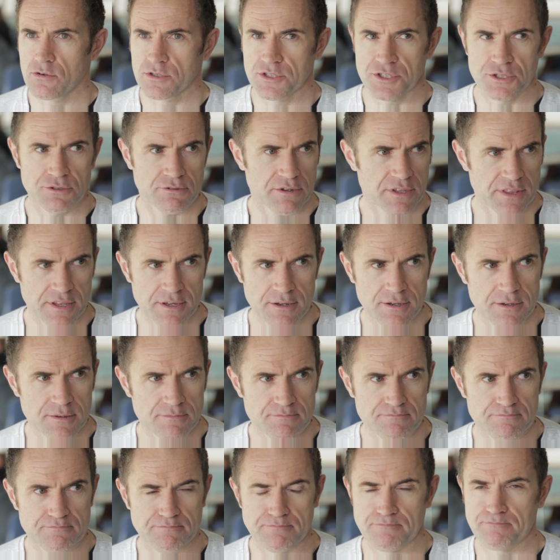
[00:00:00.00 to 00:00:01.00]
you're at the
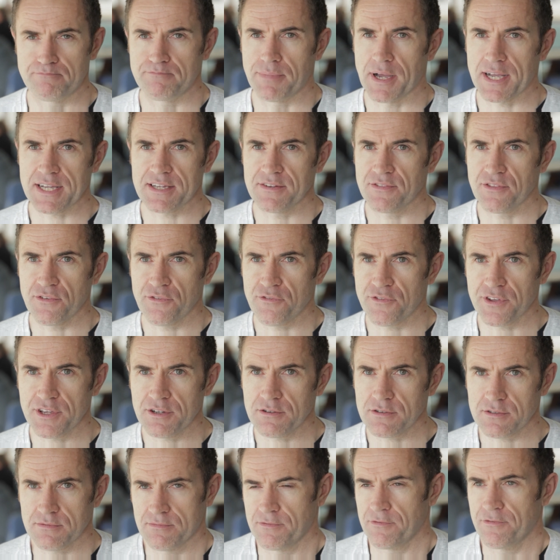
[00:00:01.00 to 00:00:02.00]
back of the
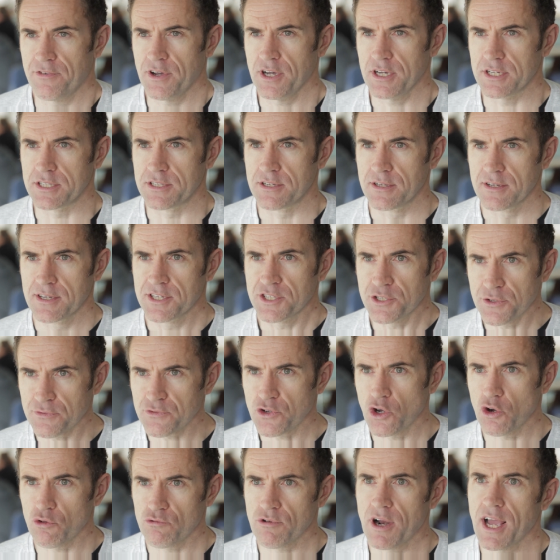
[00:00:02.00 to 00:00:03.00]
field, fine, you've
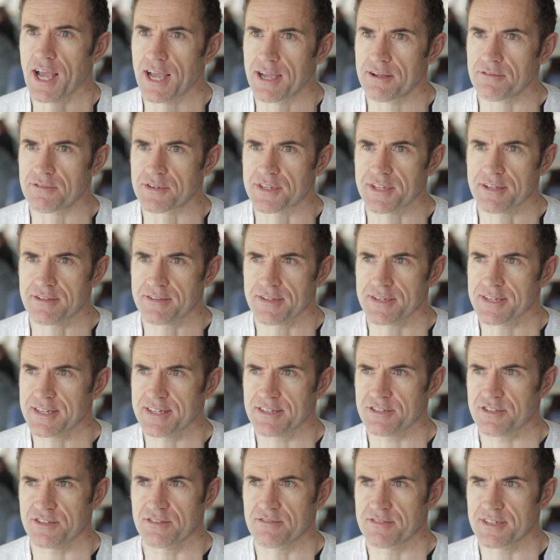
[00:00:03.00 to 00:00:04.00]
got round. It
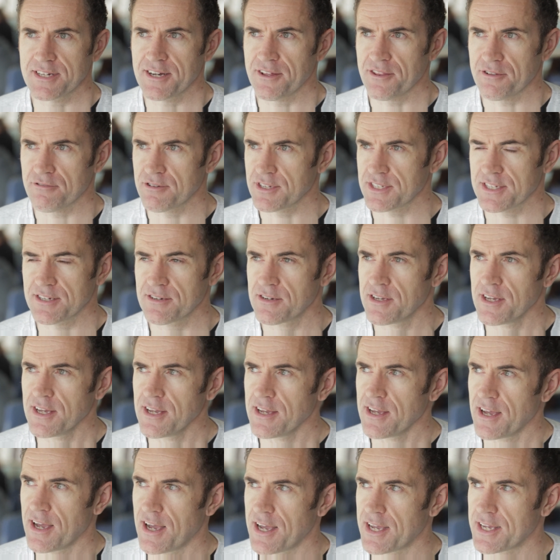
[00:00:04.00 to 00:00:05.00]
isn't, there isn't
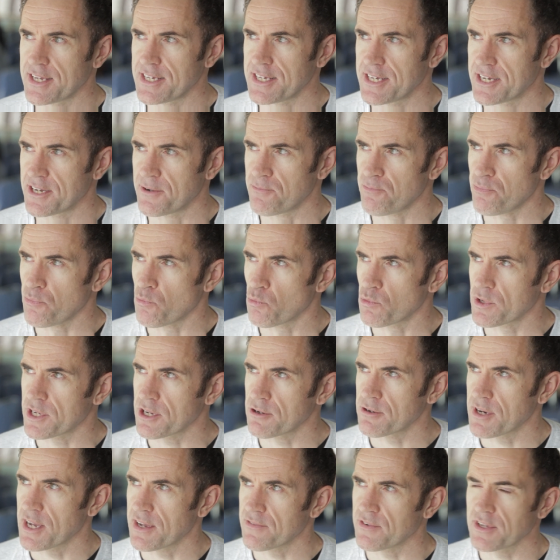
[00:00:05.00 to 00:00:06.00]
we
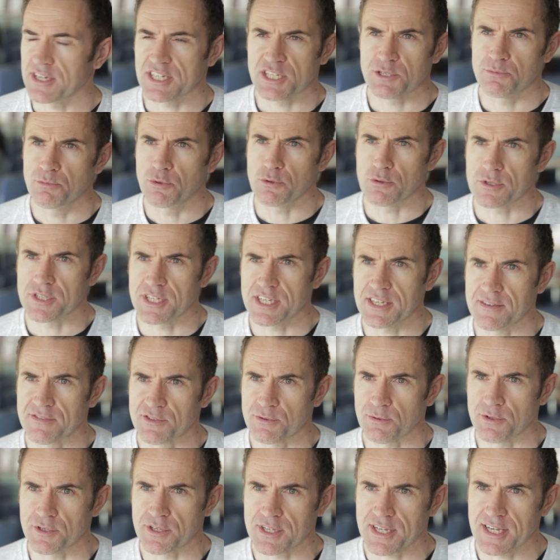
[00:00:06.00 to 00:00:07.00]
don't have like
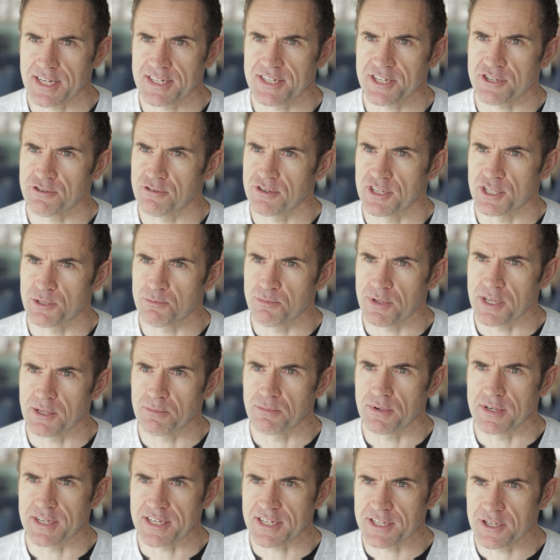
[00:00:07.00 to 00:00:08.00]
sportifs where you categorize
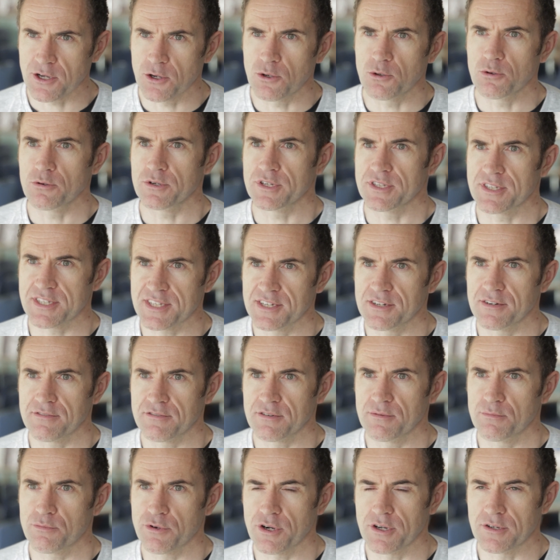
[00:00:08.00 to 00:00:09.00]
people in gold and
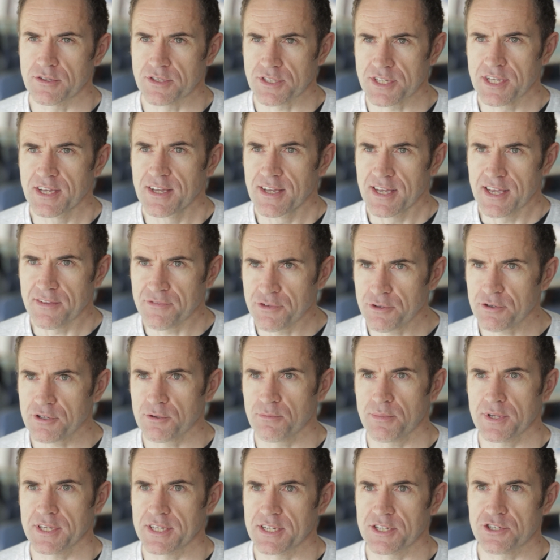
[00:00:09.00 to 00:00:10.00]
silver and bronze. If you
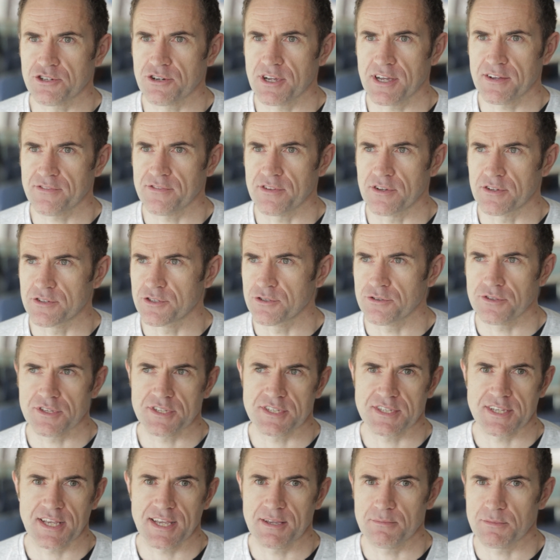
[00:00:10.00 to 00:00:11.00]
complete a triathlon, you're the
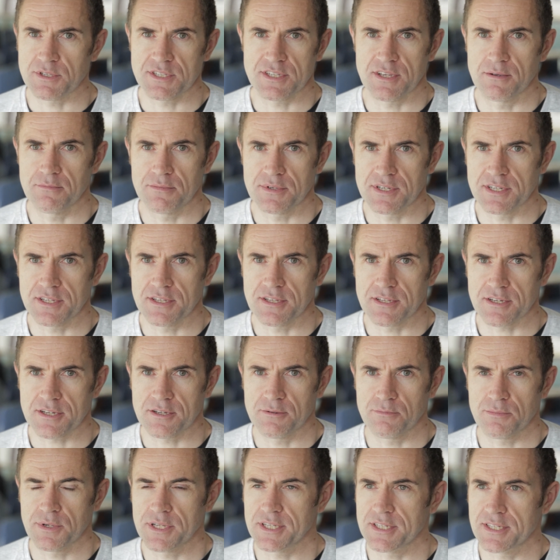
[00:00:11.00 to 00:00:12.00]
same as somebody that
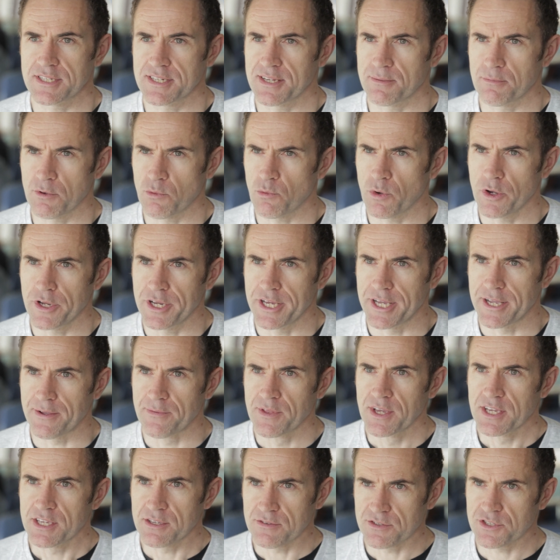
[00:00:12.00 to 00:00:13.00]
completed it but won it.
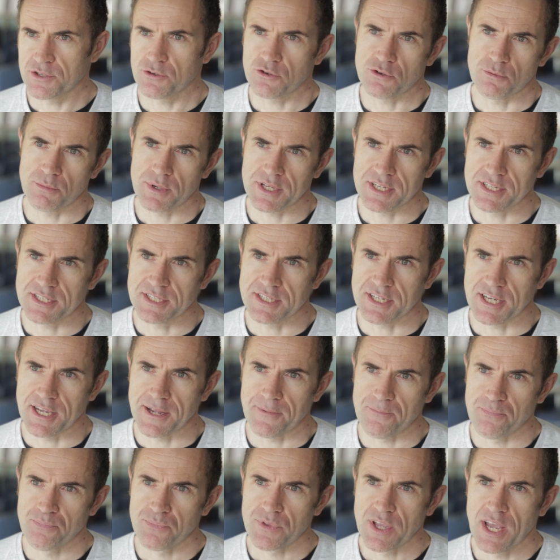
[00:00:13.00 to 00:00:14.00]
You've still completed
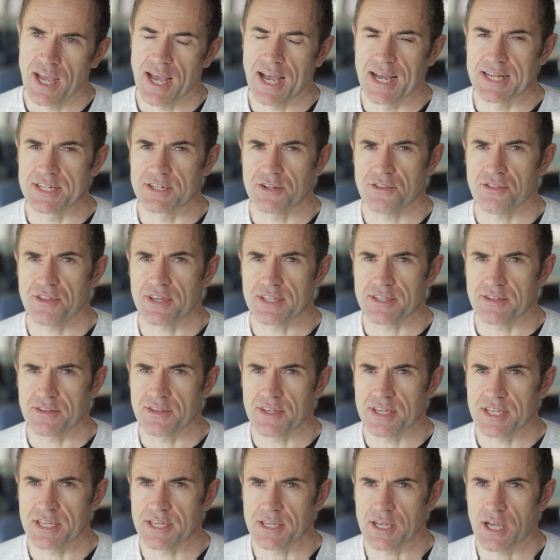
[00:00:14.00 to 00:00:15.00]
it. And I think
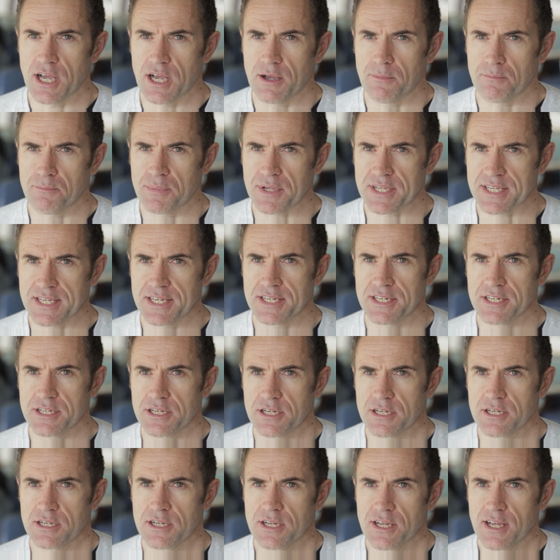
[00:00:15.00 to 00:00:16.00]
the
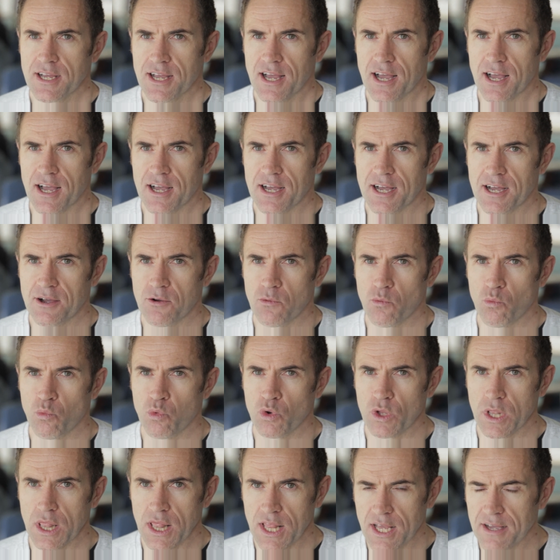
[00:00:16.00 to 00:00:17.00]
beginner
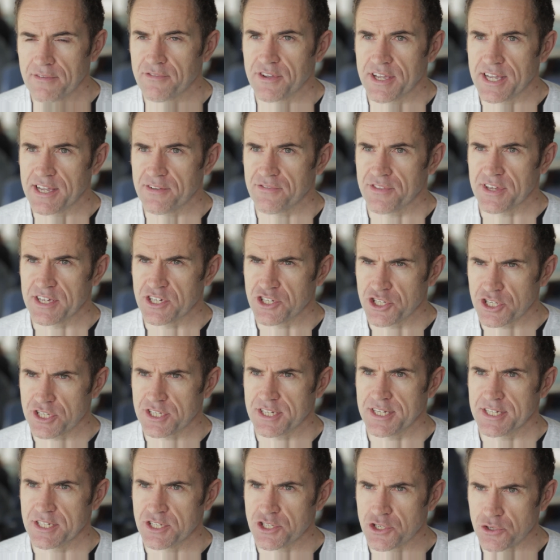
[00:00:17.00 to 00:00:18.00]
will love it if they
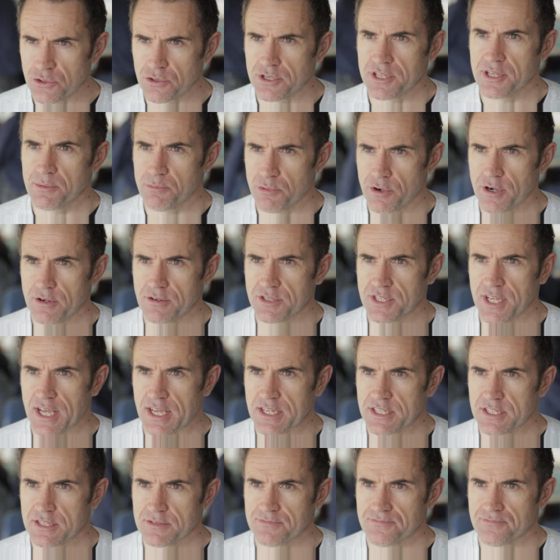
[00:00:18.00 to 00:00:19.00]
just enjoy the
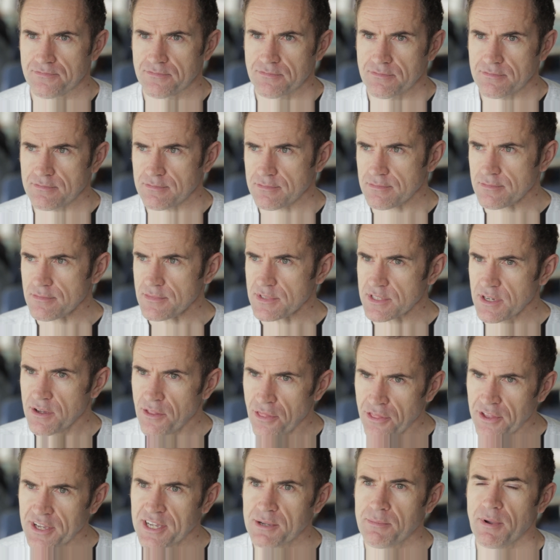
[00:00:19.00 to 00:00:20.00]
process.
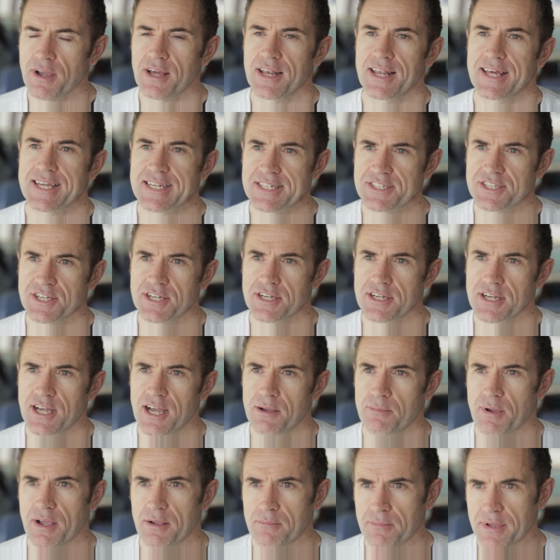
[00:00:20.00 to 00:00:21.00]
Think about later
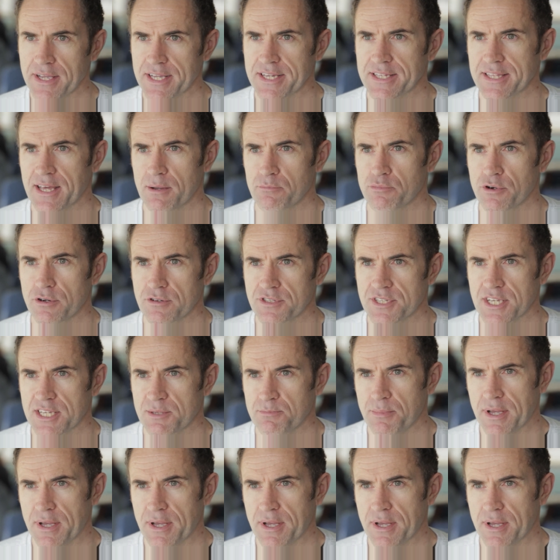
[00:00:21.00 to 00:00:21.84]
about making that process